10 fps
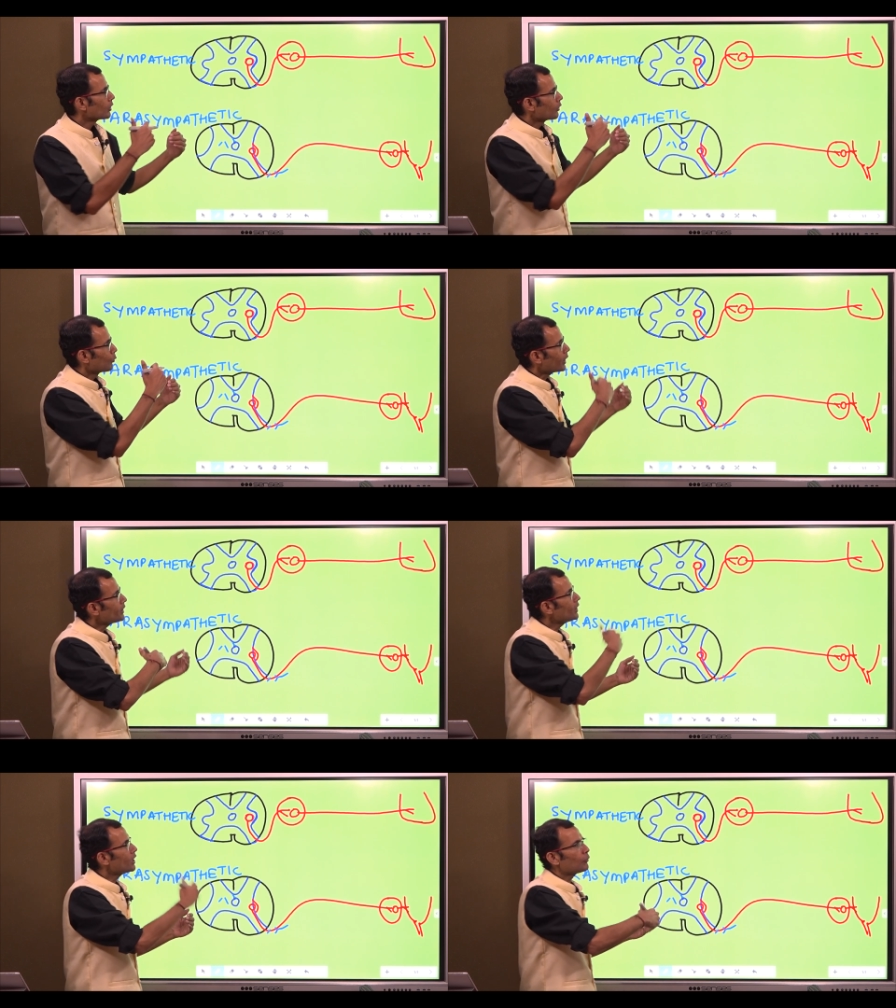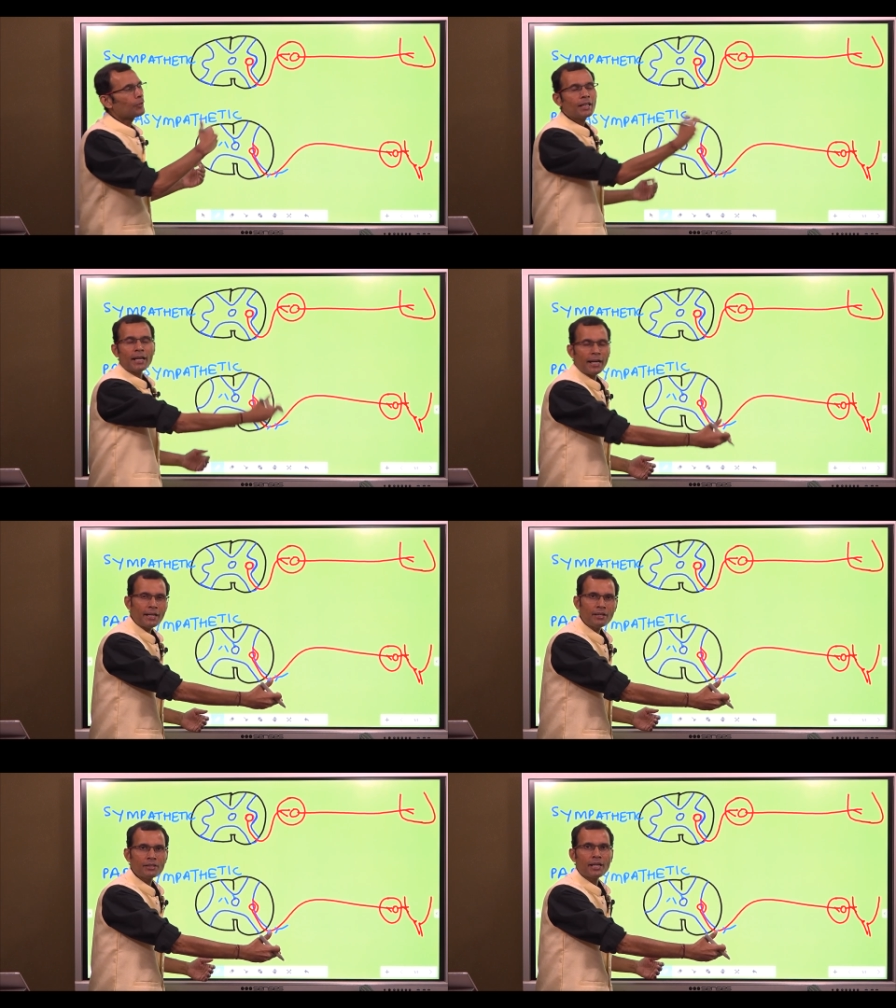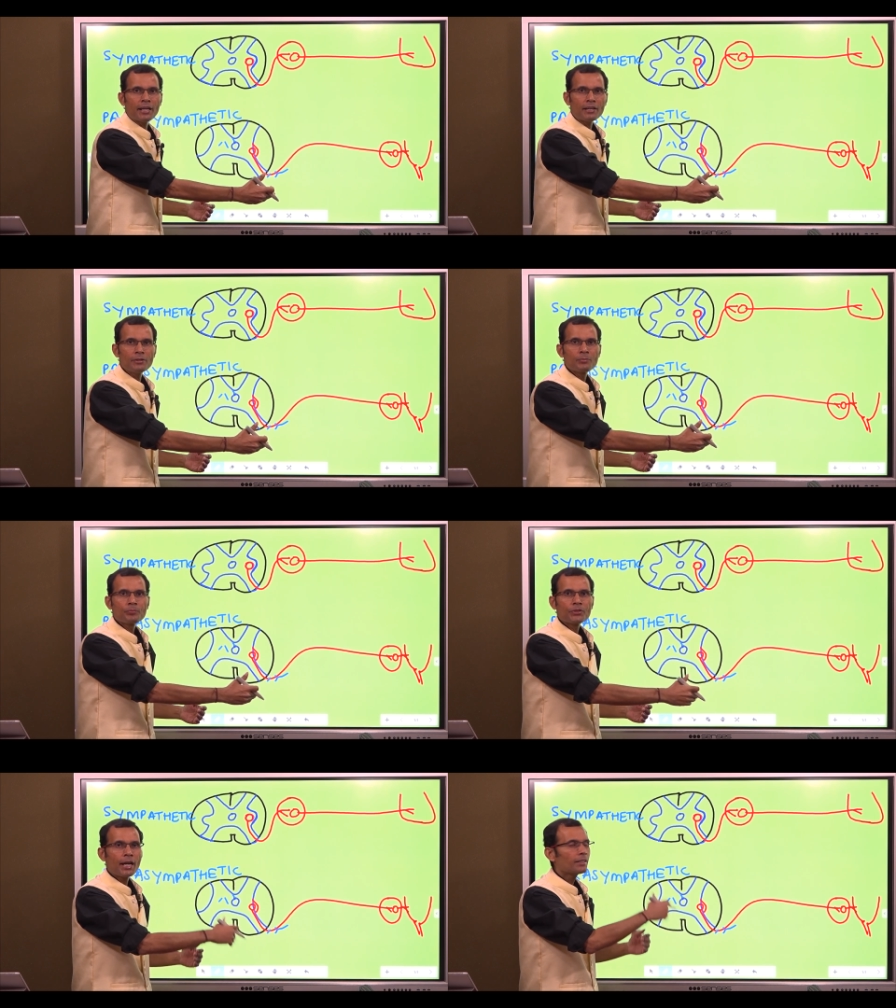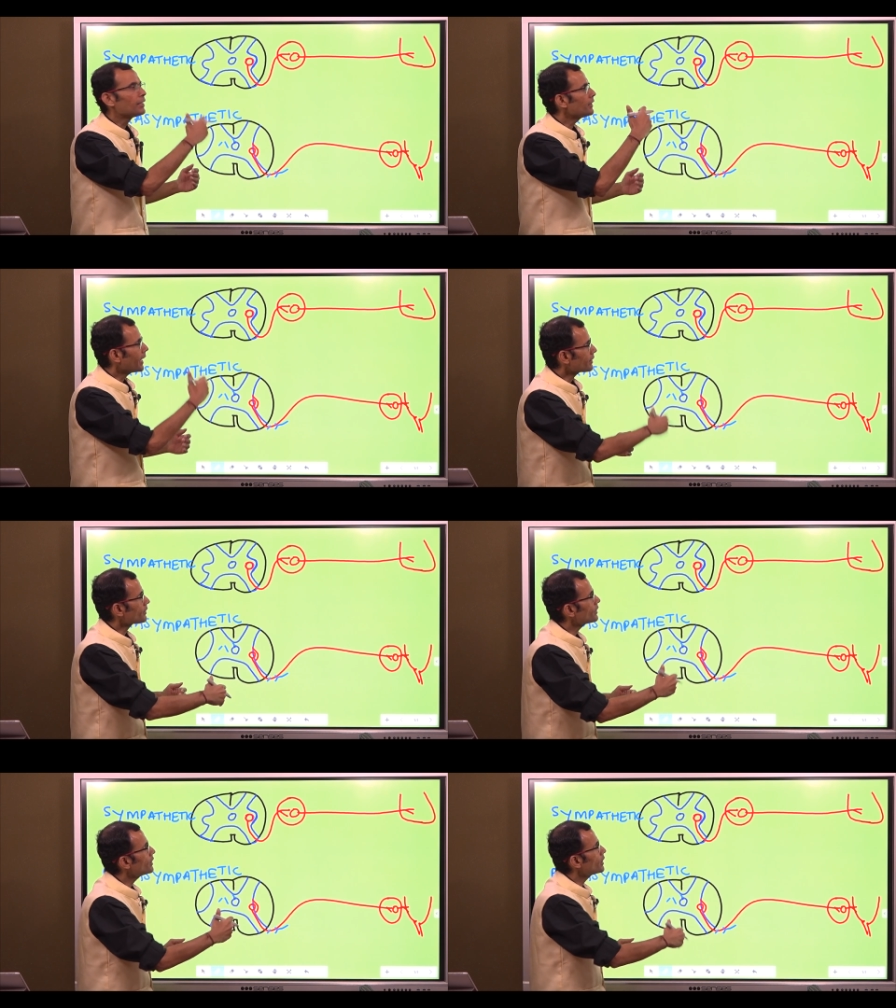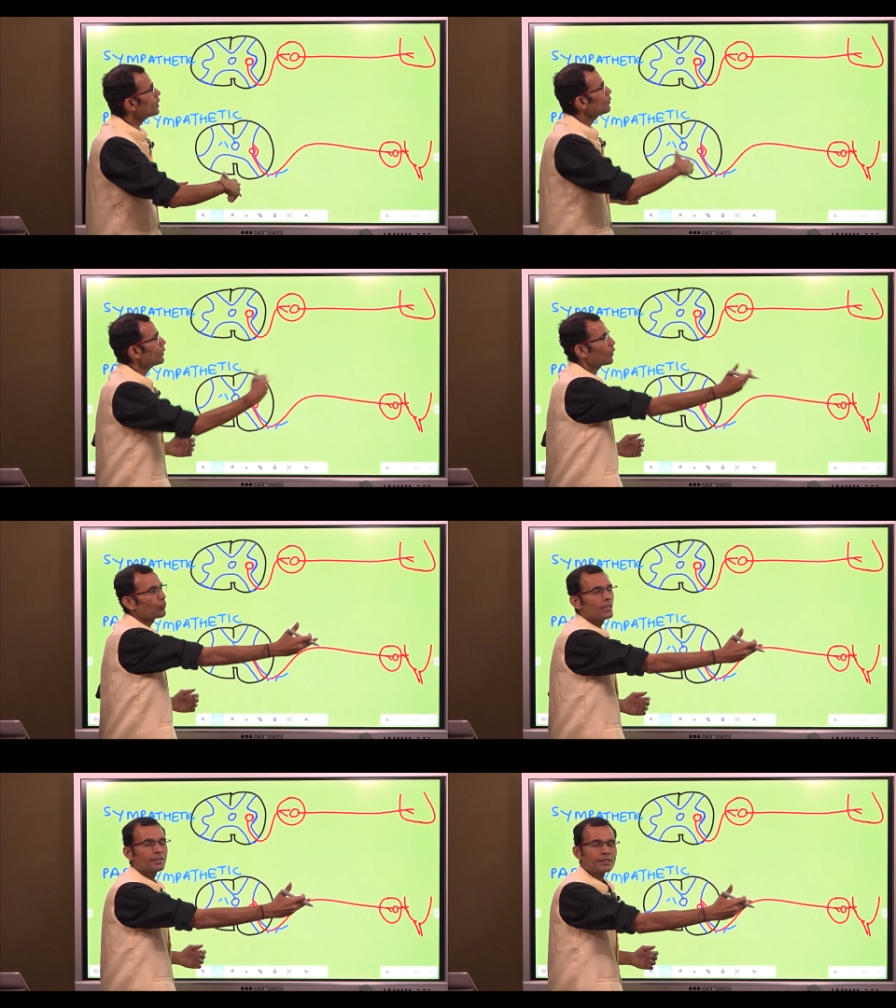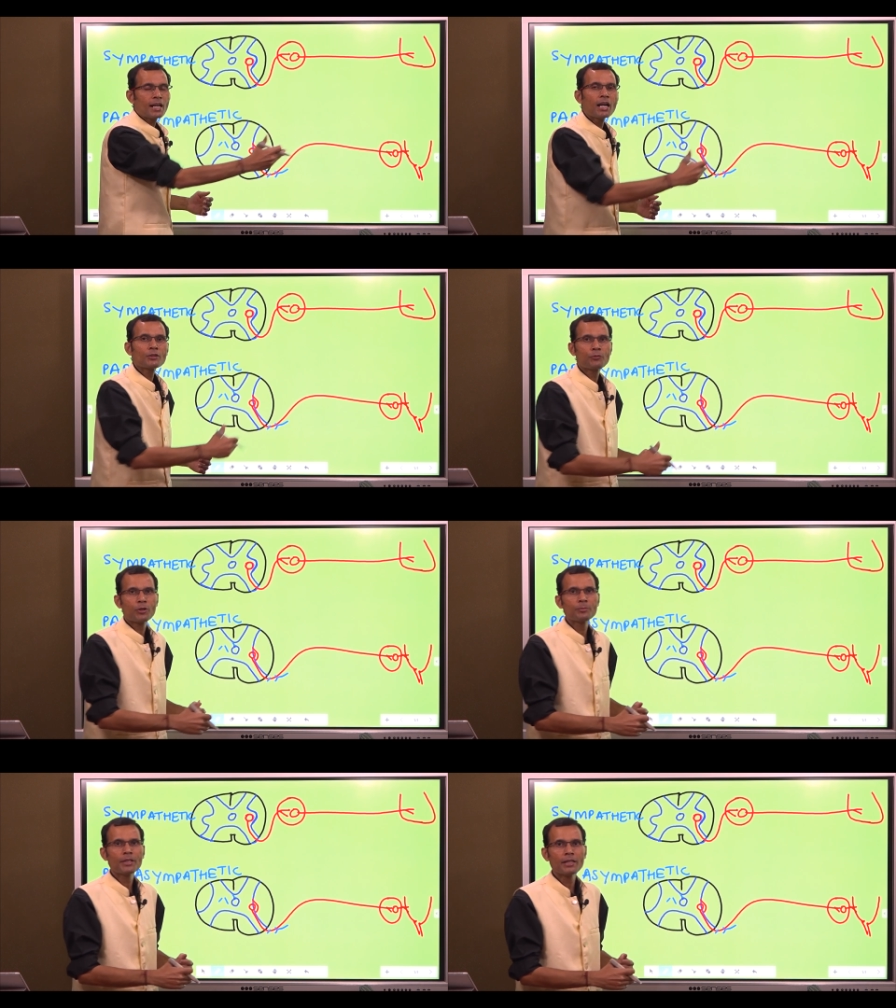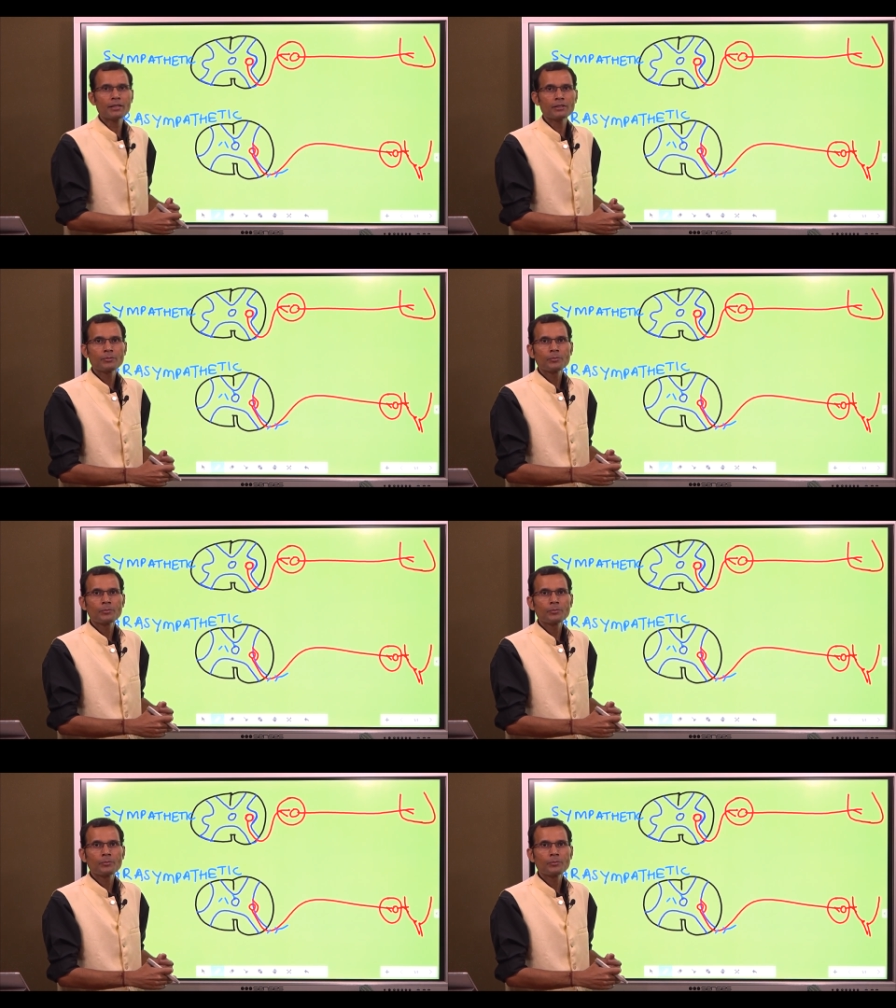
One nerve will end there and the next nerve will start from there.